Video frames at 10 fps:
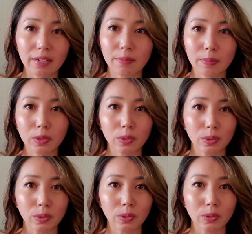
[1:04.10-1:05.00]
lot of people
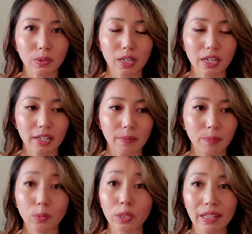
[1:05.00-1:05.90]
who um,
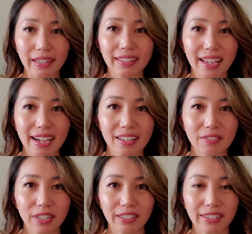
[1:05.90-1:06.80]
would like that
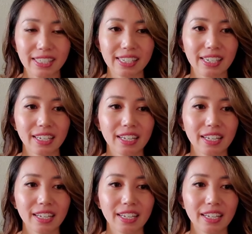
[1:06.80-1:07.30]
fragrance.